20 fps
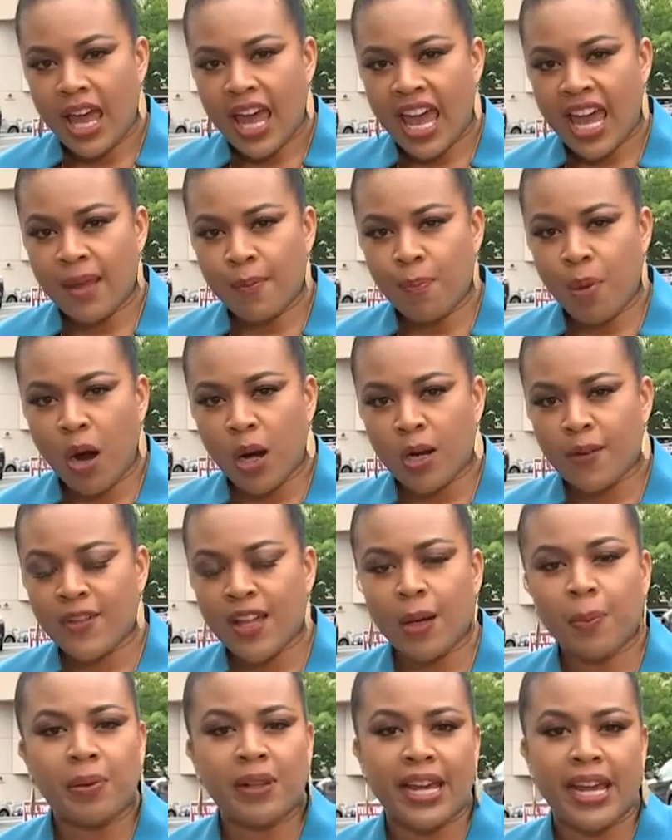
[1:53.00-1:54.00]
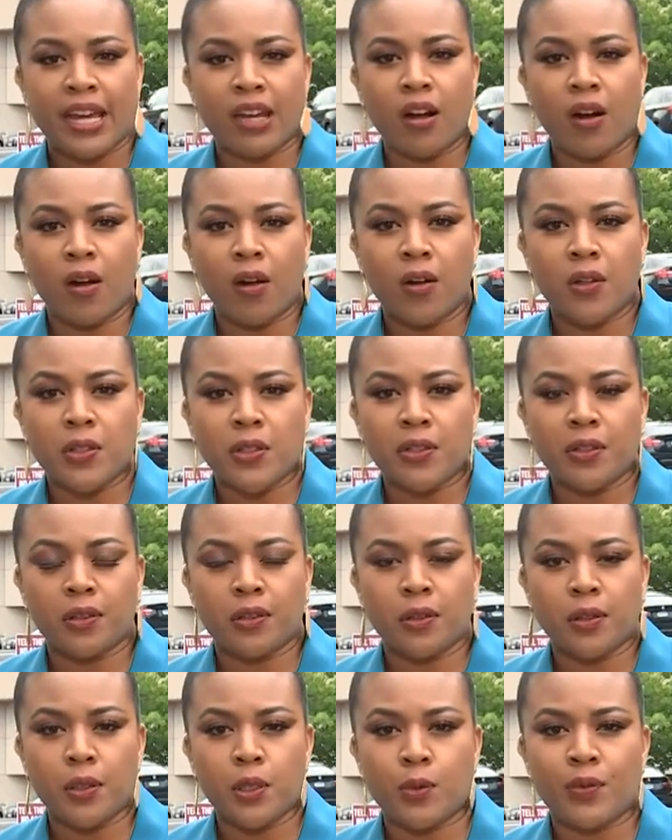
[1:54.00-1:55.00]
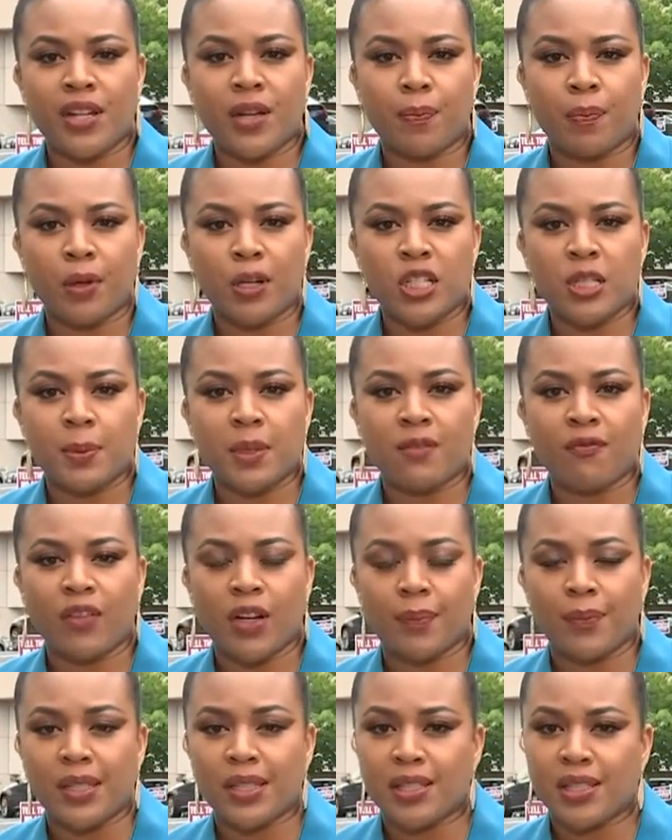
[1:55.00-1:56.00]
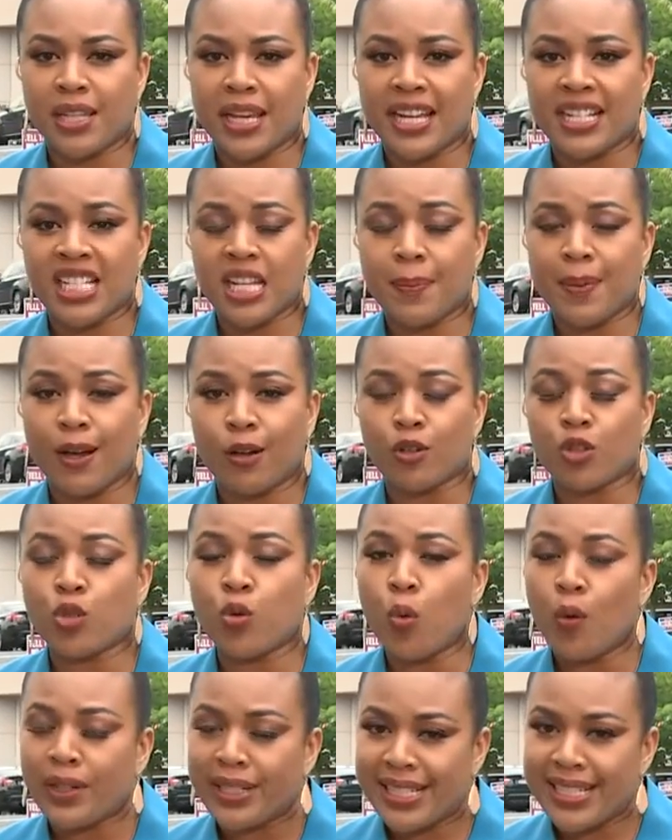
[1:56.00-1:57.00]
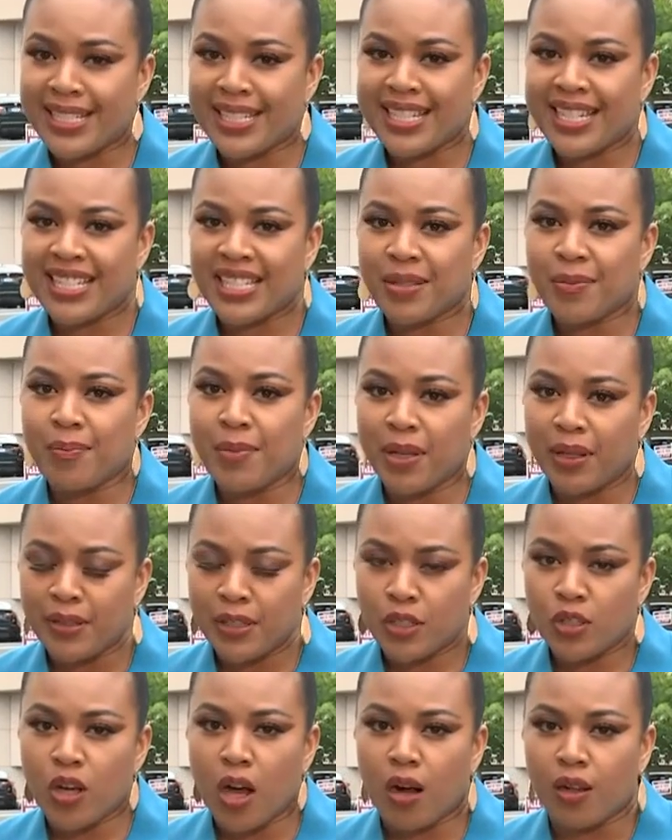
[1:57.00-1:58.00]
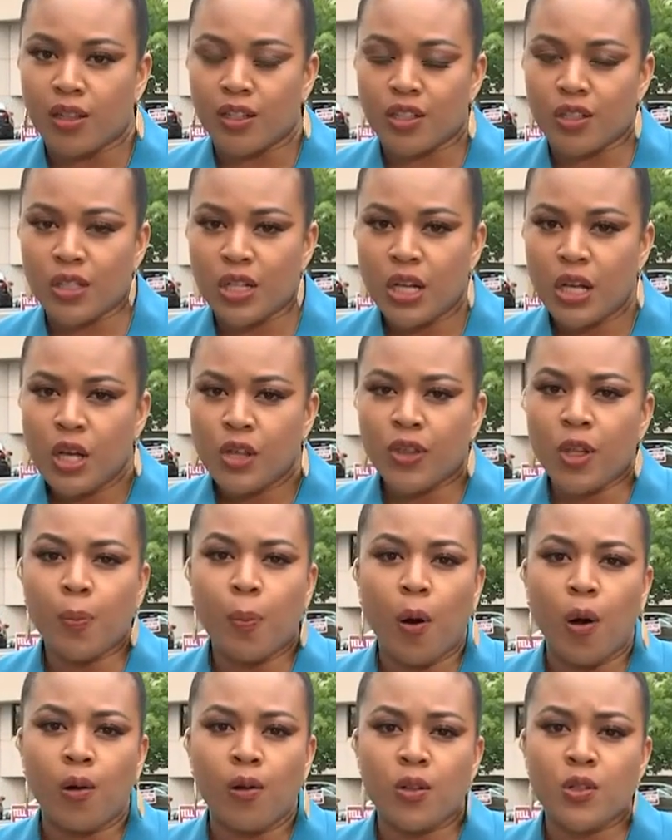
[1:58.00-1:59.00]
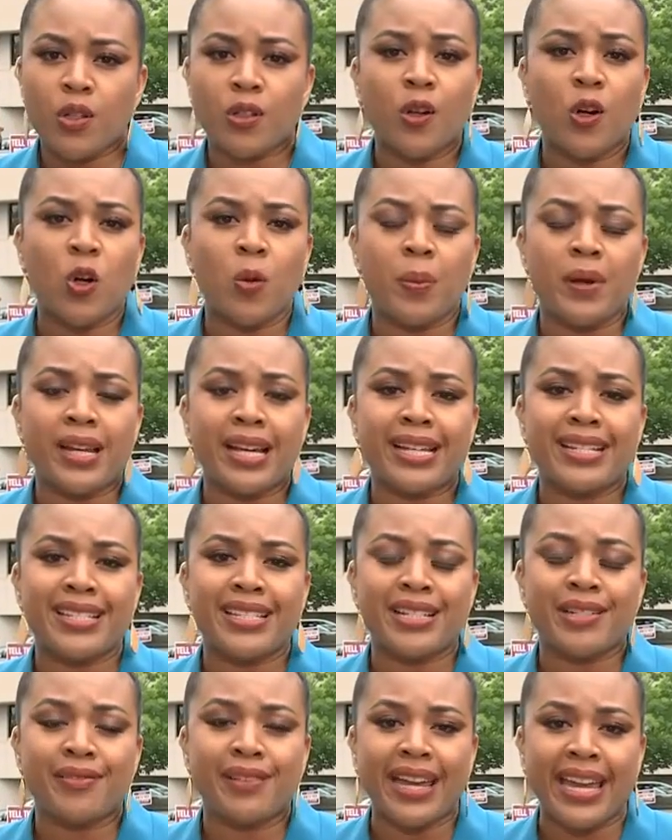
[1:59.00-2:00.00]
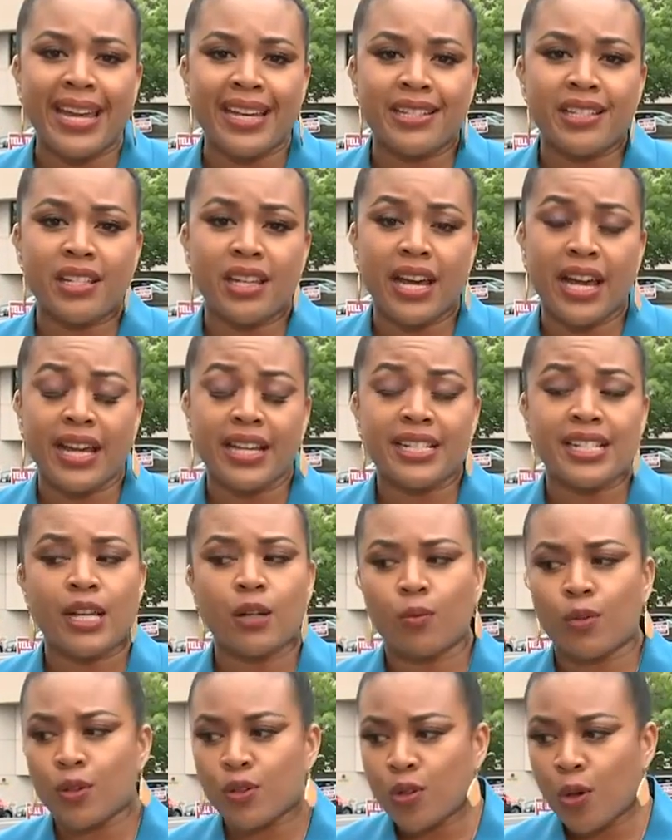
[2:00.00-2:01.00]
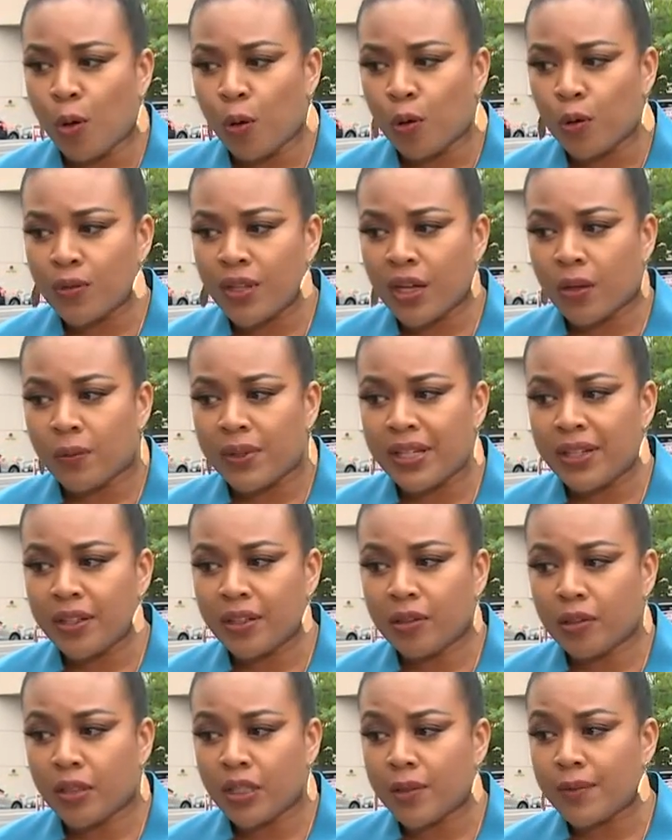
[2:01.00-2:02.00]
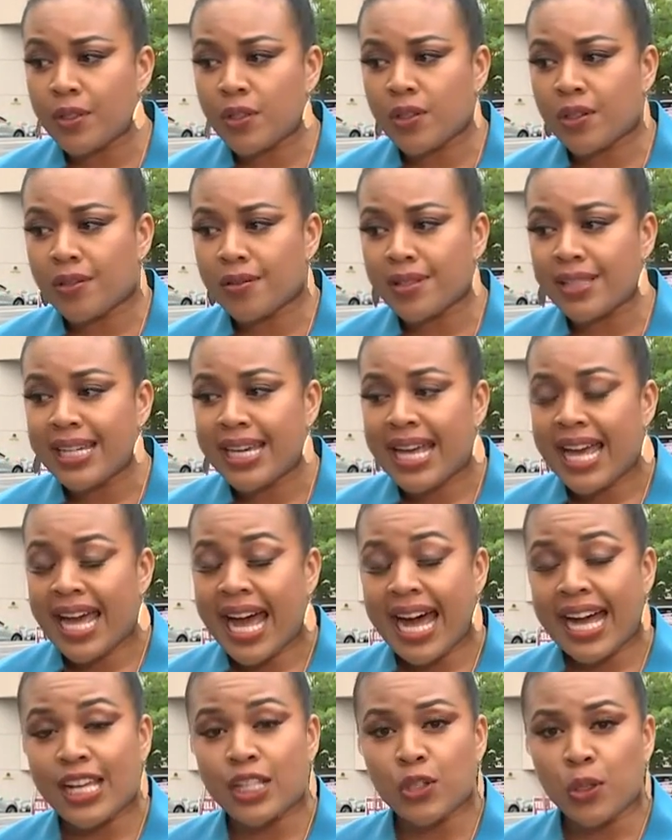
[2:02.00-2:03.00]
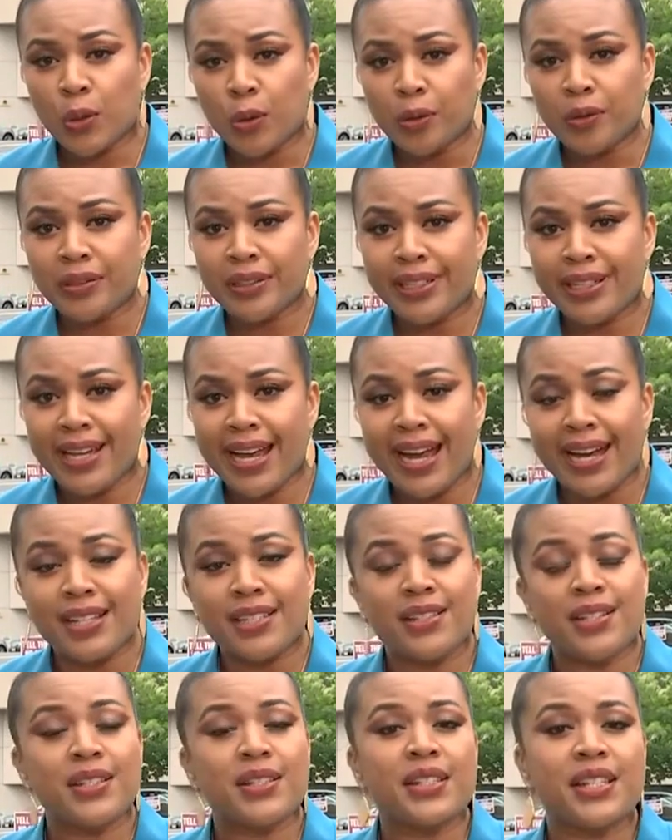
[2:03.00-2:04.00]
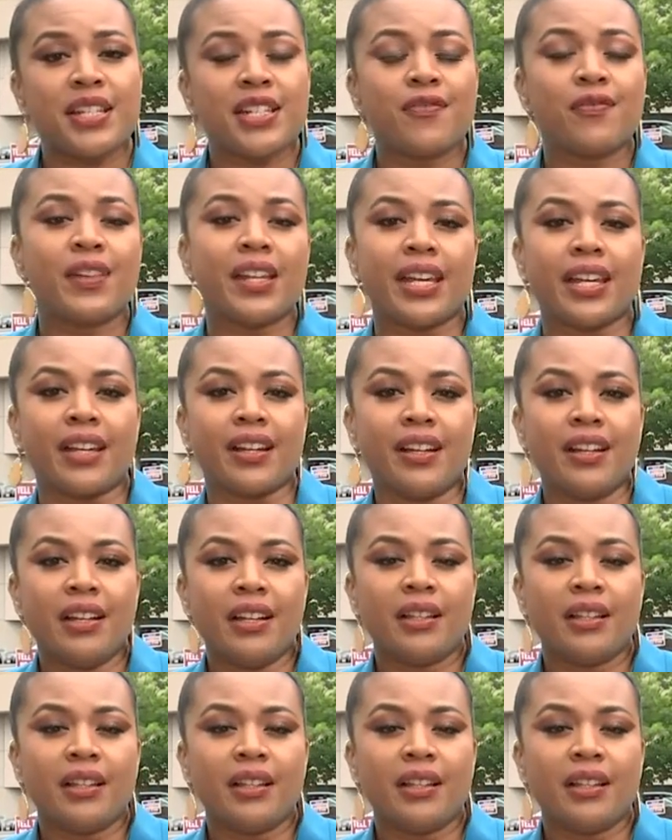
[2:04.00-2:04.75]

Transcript: And part of that plan also includes reimbursement from the state, about $26 million. The polls are open until 8 tonight, and we're told that we could learn the results as early as this evening.